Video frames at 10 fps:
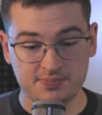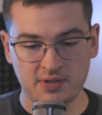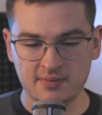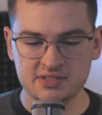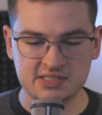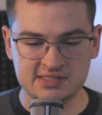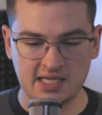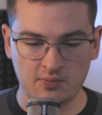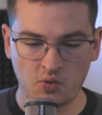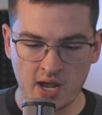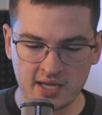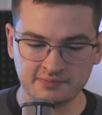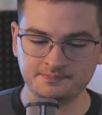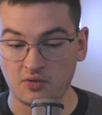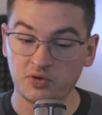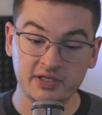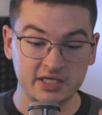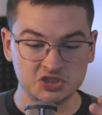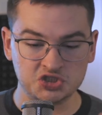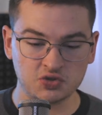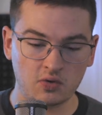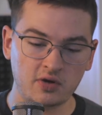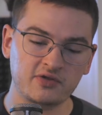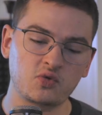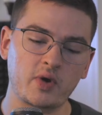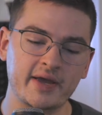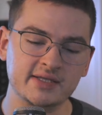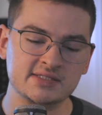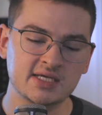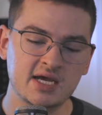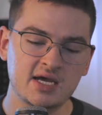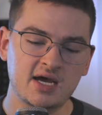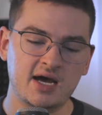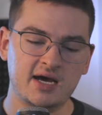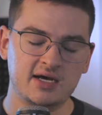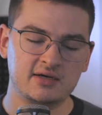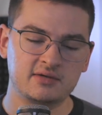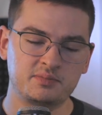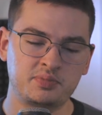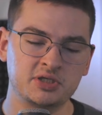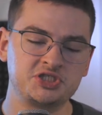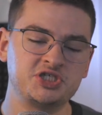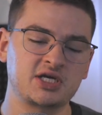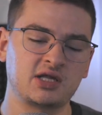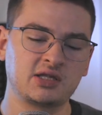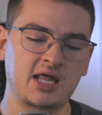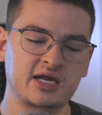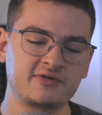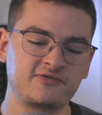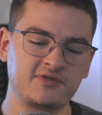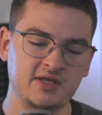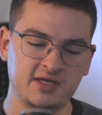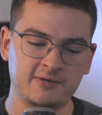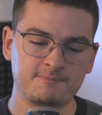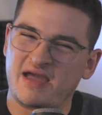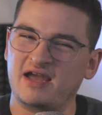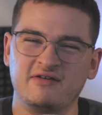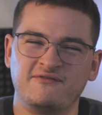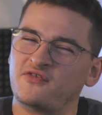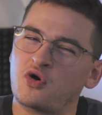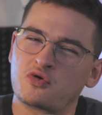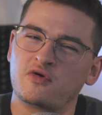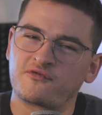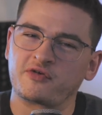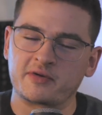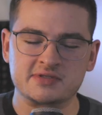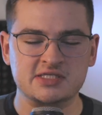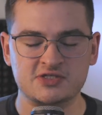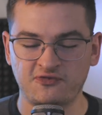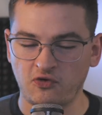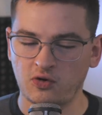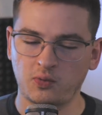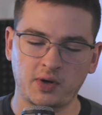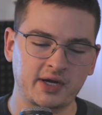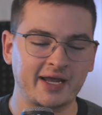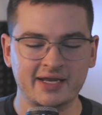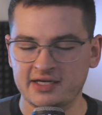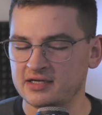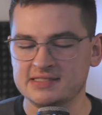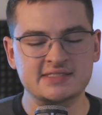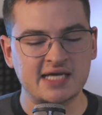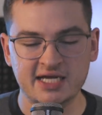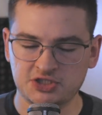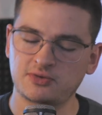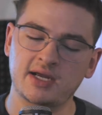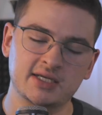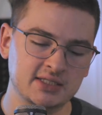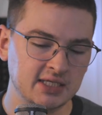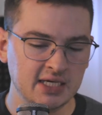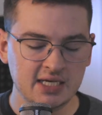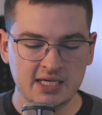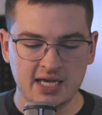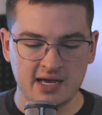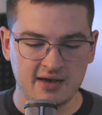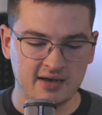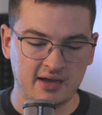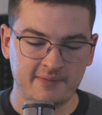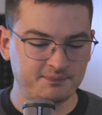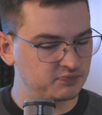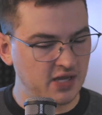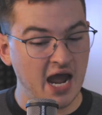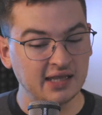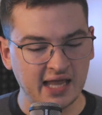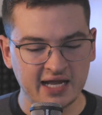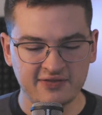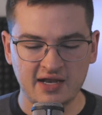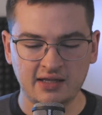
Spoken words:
pretty much the same way. I really enjoy the way it's pushing a lot of the main vocal frequencies forward. I can hear it saturated. I like that a